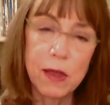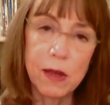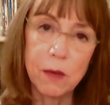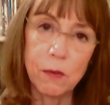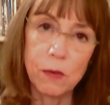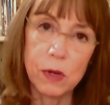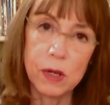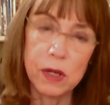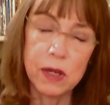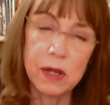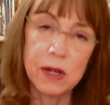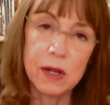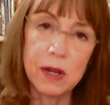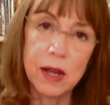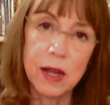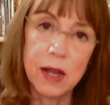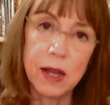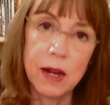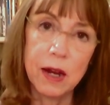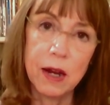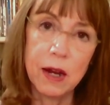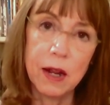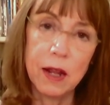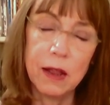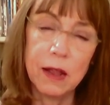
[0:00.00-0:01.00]
that was
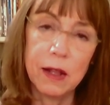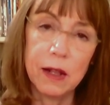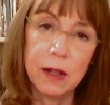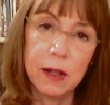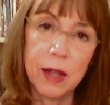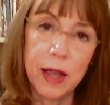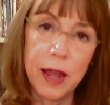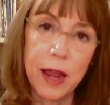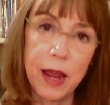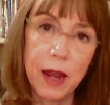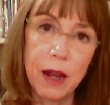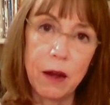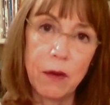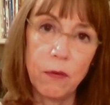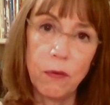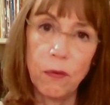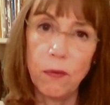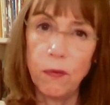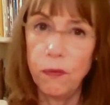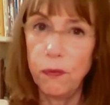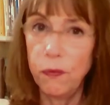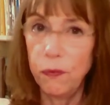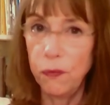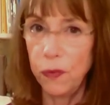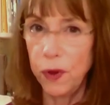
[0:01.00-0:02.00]
done in the late
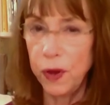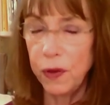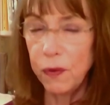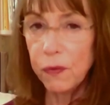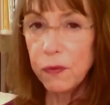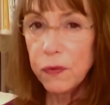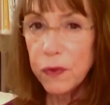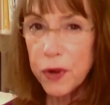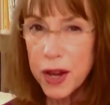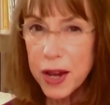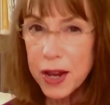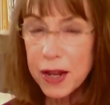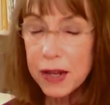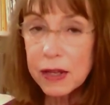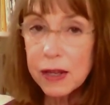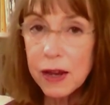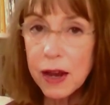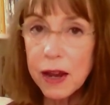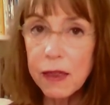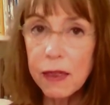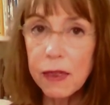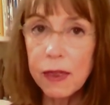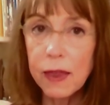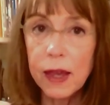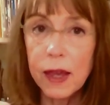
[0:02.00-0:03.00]
50s,
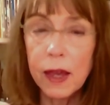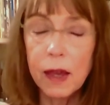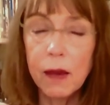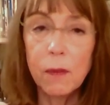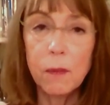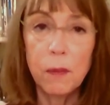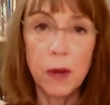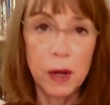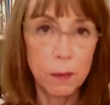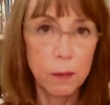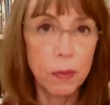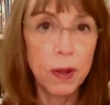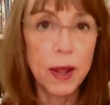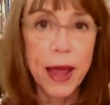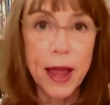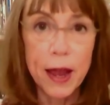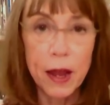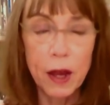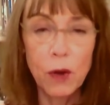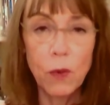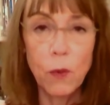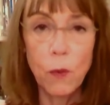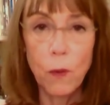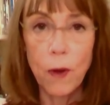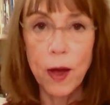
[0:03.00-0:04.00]
I think, in black
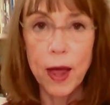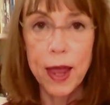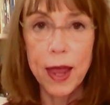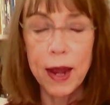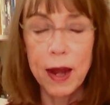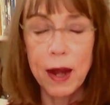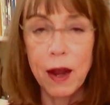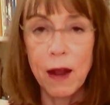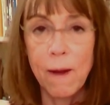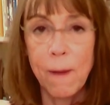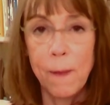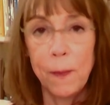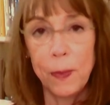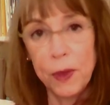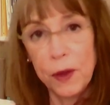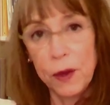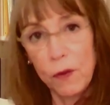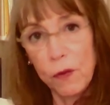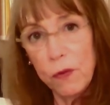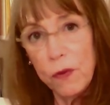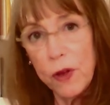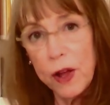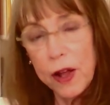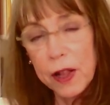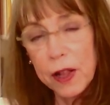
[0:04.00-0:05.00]
and white that
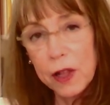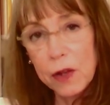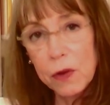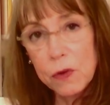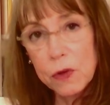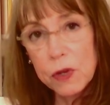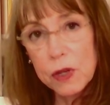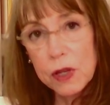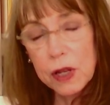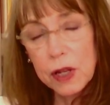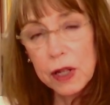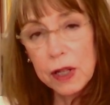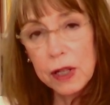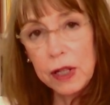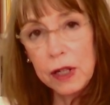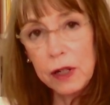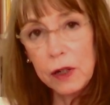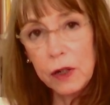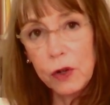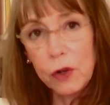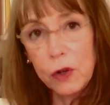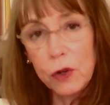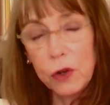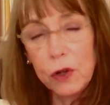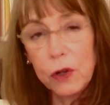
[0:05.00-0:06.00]
follows a little
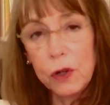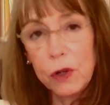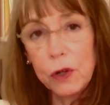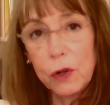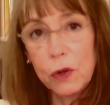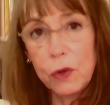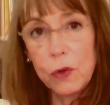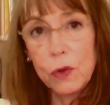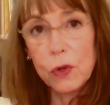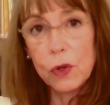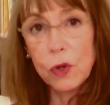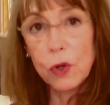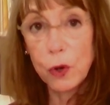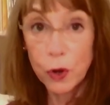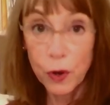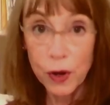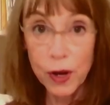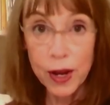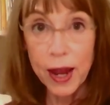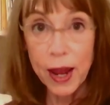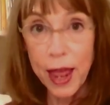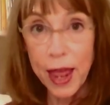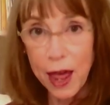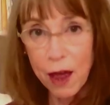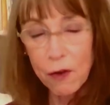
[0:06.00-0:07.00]
girl who's
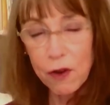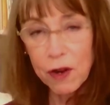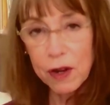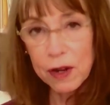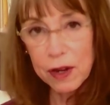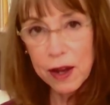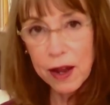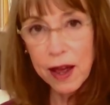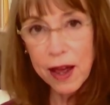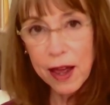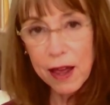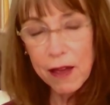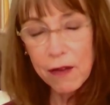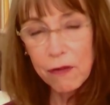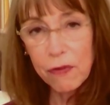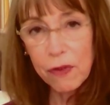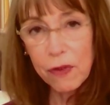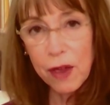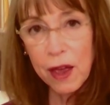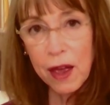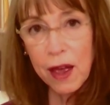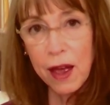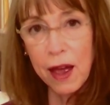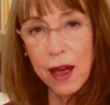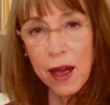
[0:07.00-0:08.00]
learning how to dive.
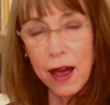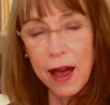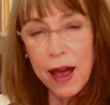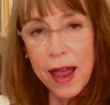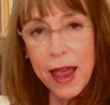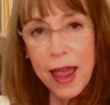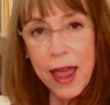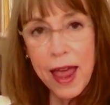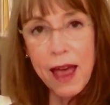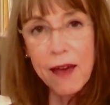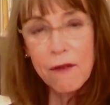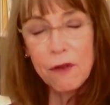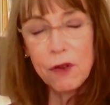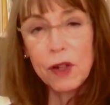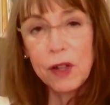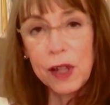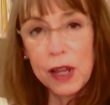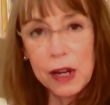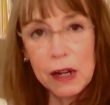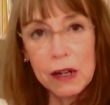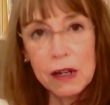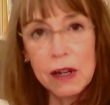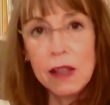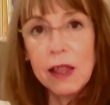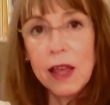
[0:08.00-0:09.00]
I have a
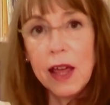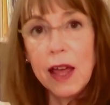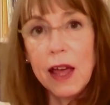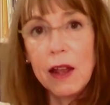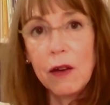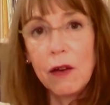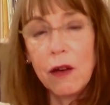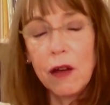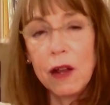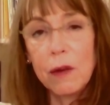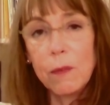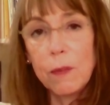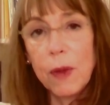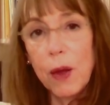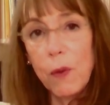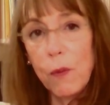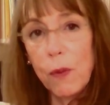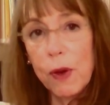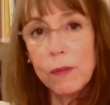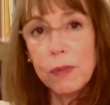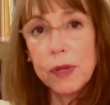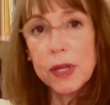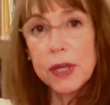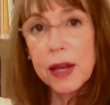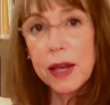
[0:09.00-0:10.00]
link to that on my
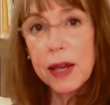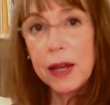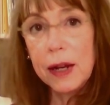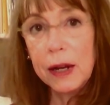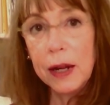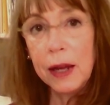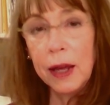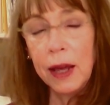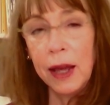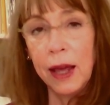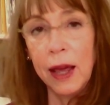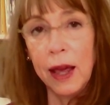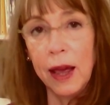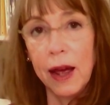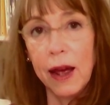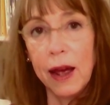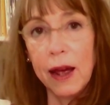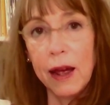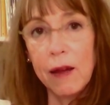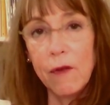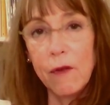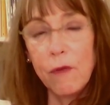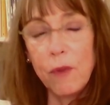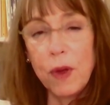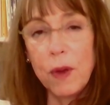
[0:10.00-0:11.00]
website
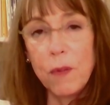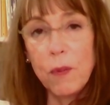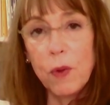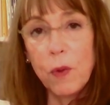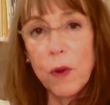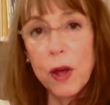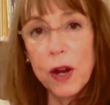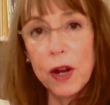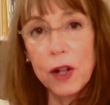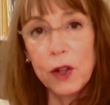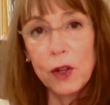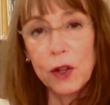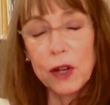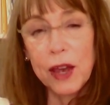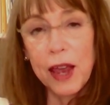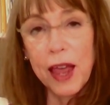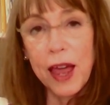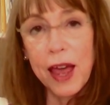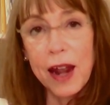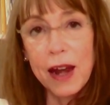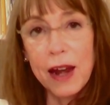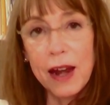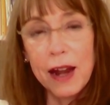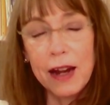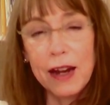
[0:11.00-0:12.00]
uh, if people want to look
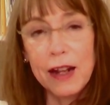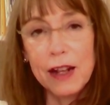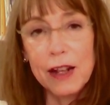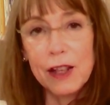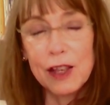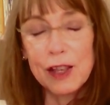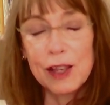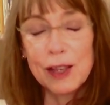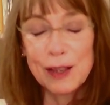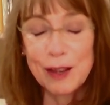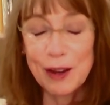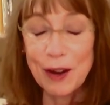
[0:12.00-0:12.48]
at it. And it's